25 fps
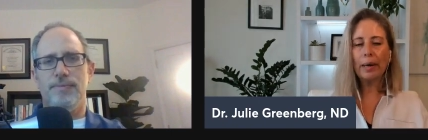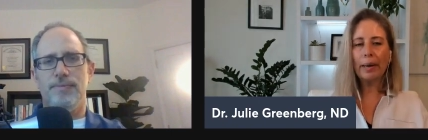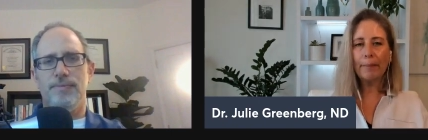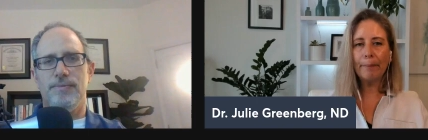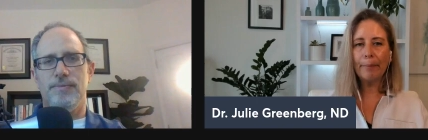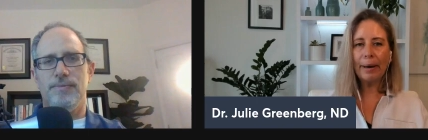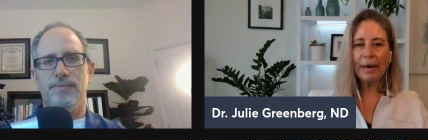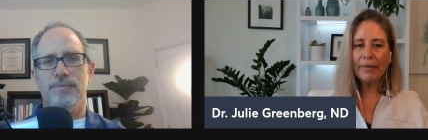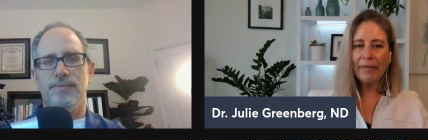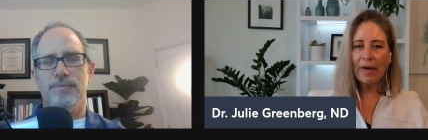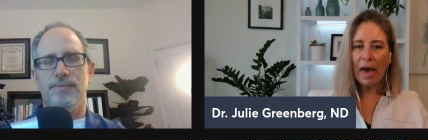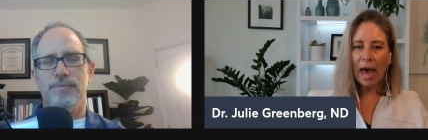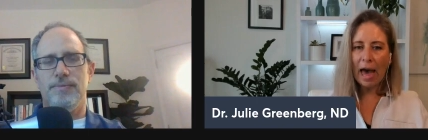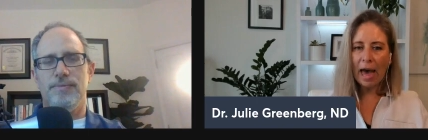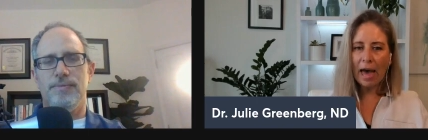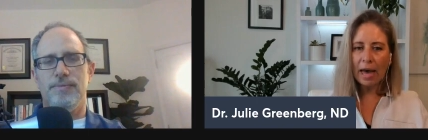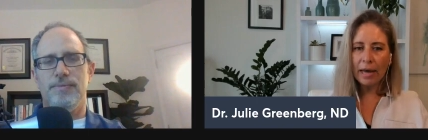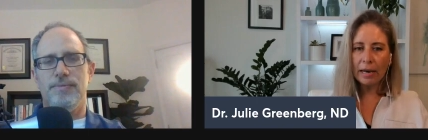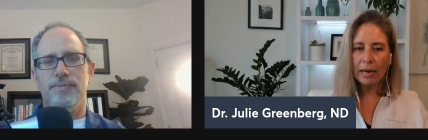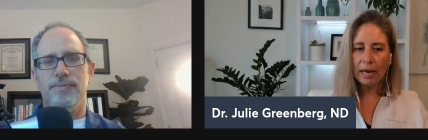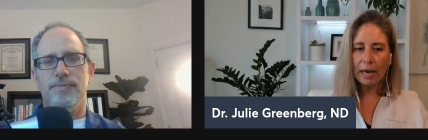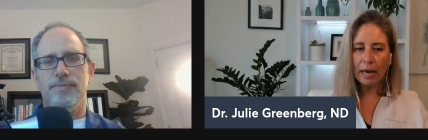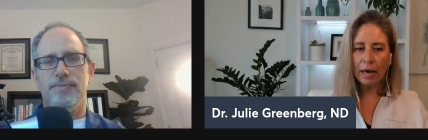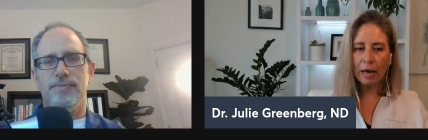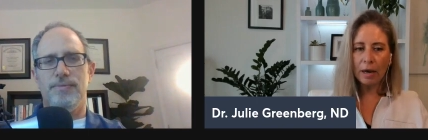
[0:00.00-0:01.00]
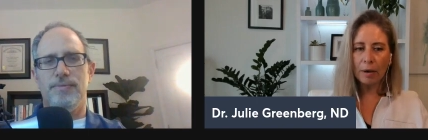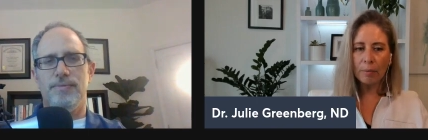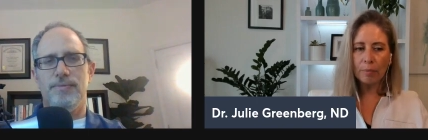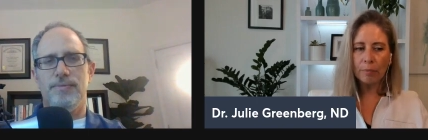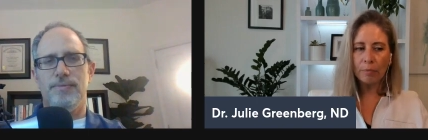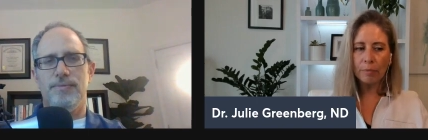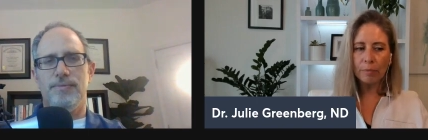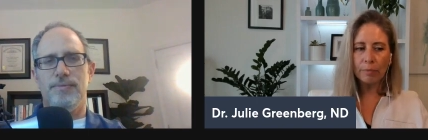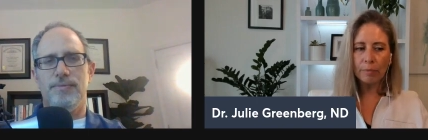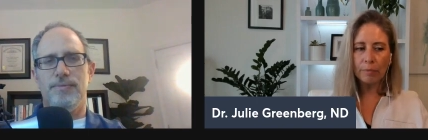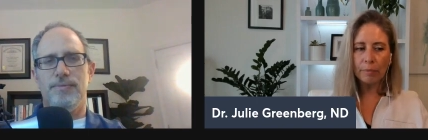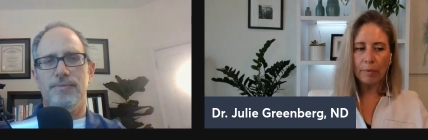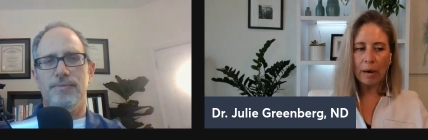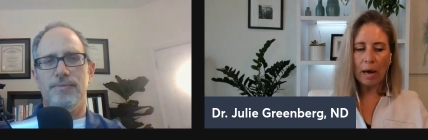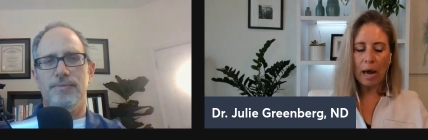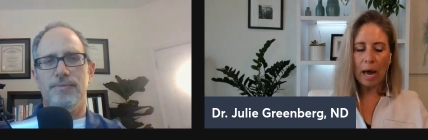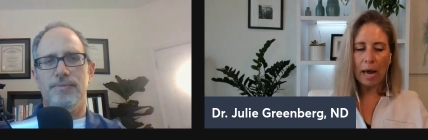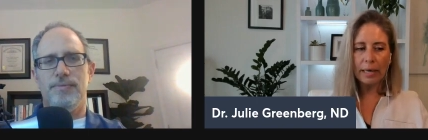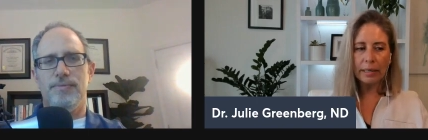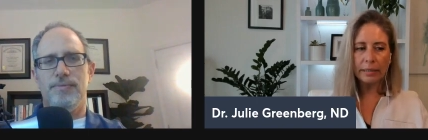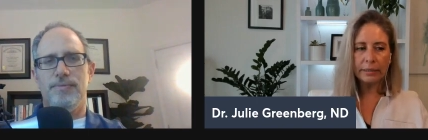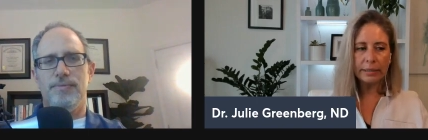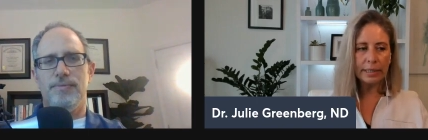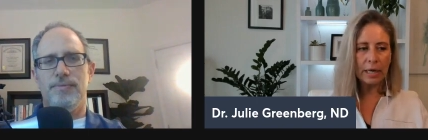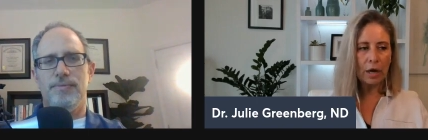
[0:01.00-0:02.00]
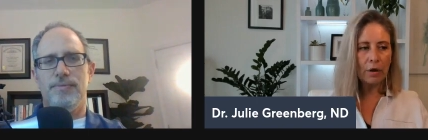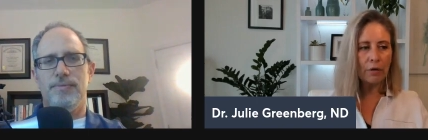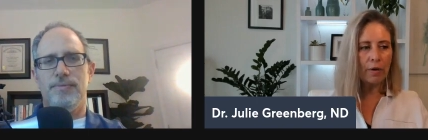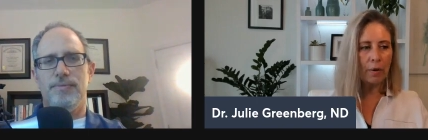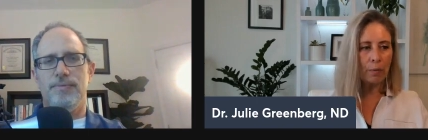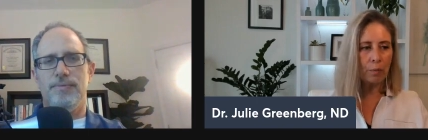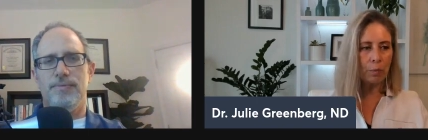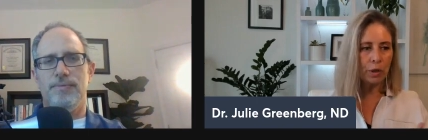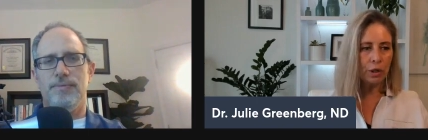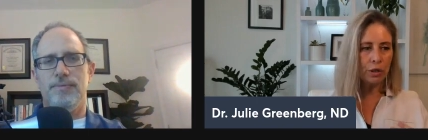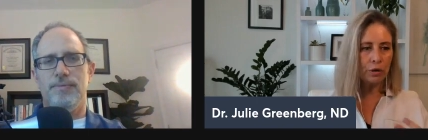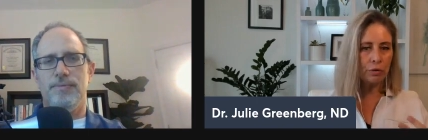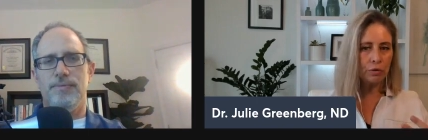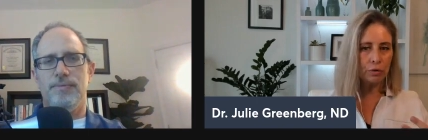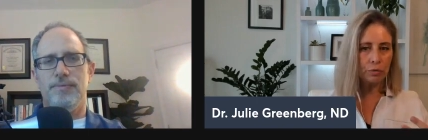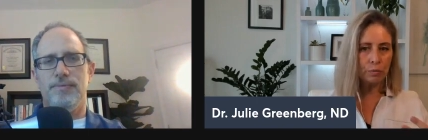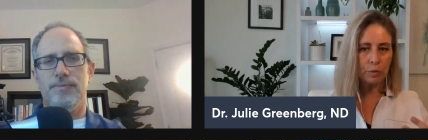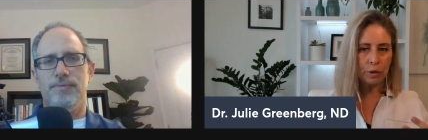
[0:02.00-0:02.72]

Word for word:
Speaker 1: And by that, um, I tell them when you